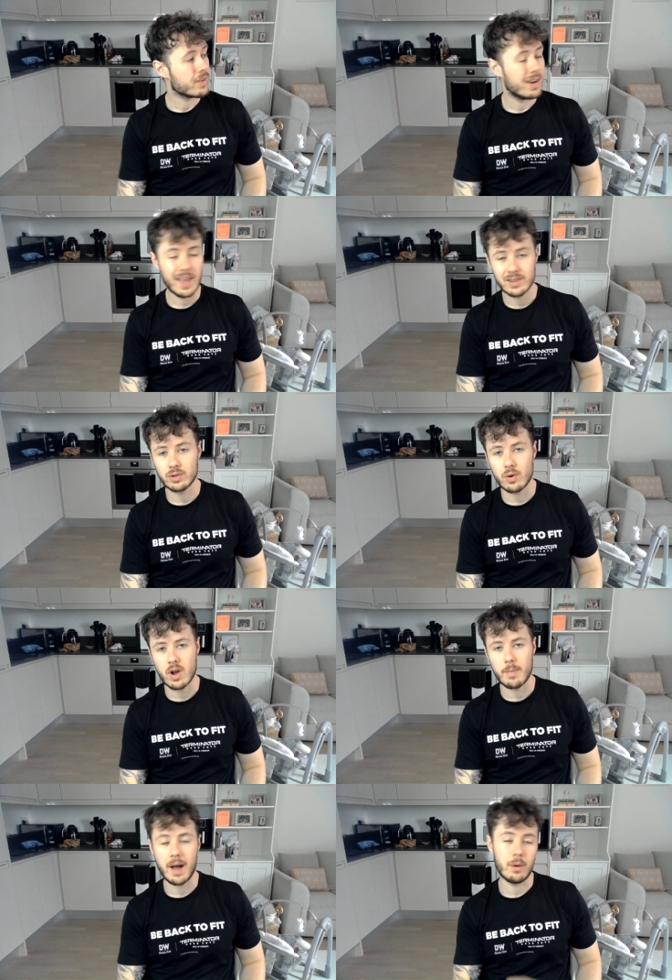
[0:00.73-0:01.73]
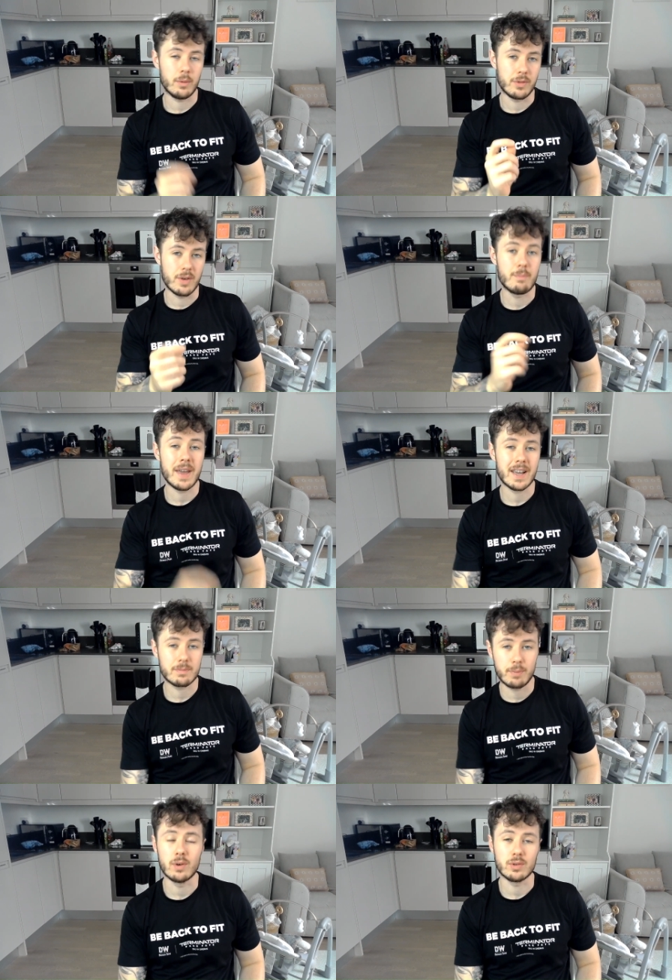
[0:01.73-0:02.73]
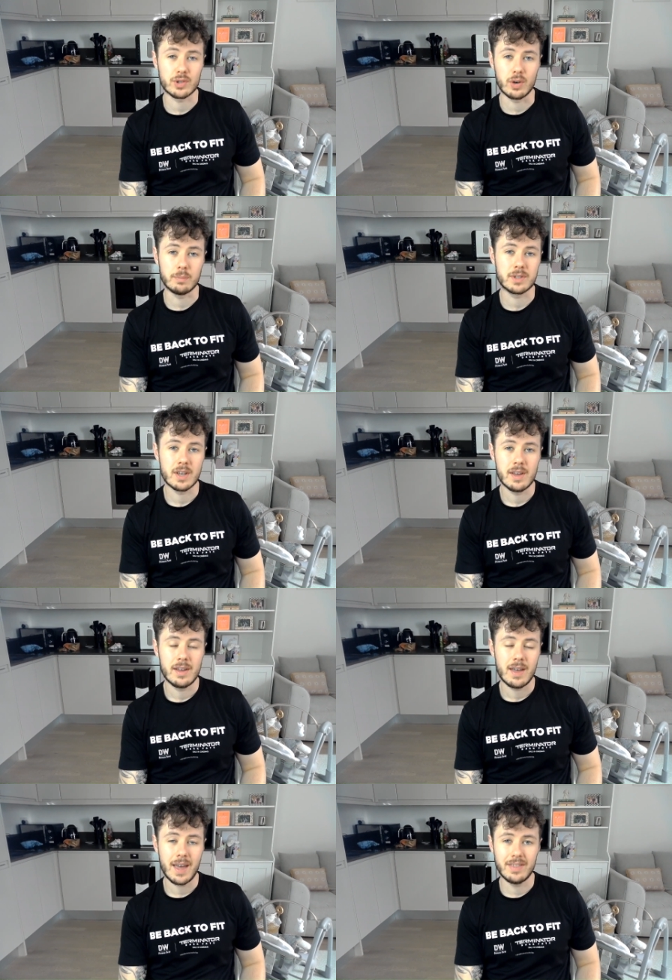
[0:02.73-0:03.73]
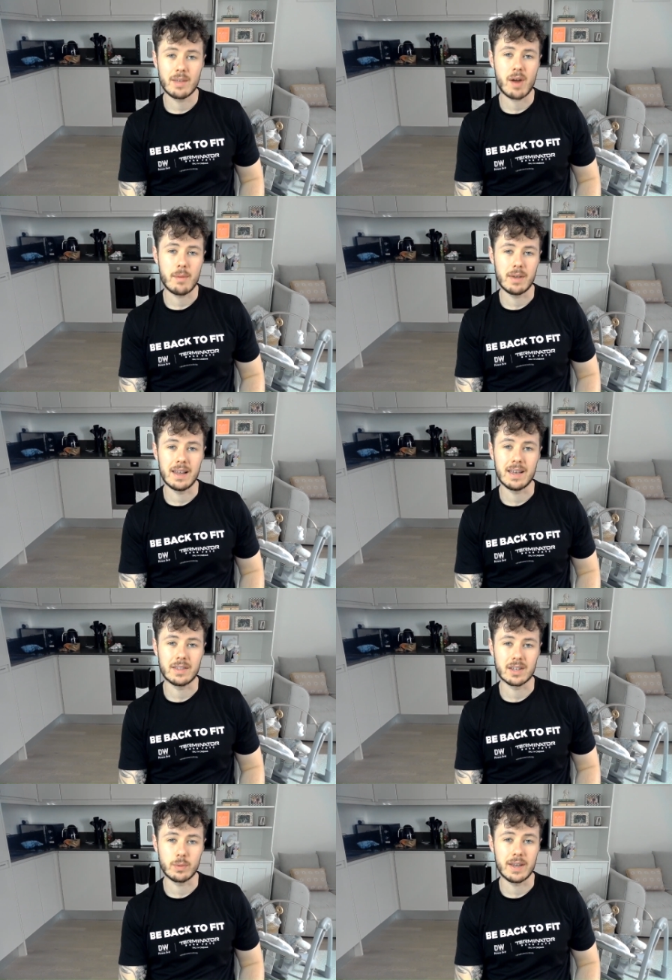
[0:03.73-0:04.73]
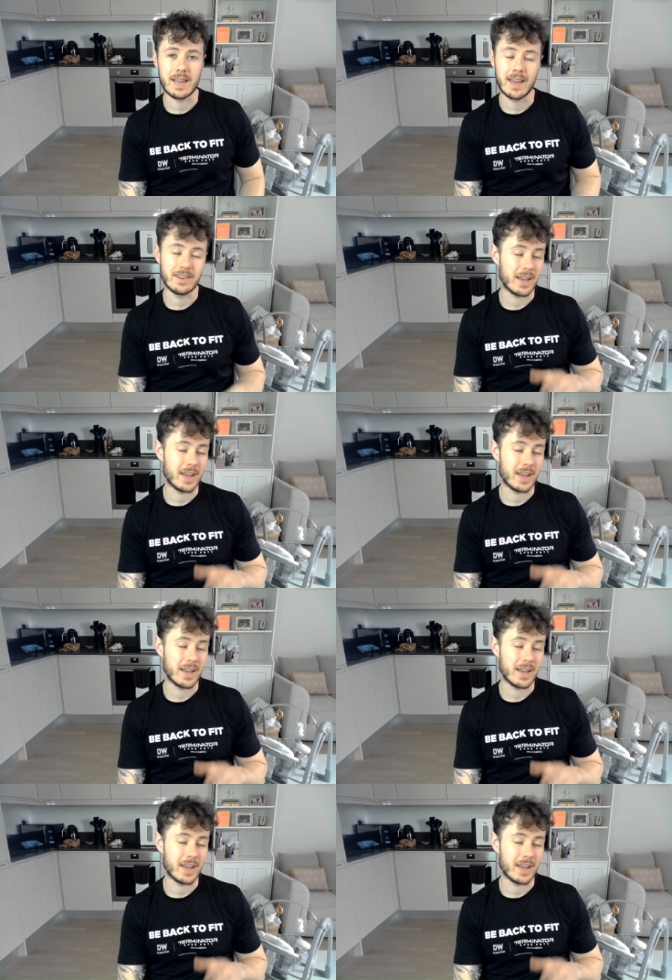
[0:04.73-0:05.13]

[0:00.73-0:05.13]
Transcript: Let's talk about the biggest bottle jobs in the Premier League this weekend.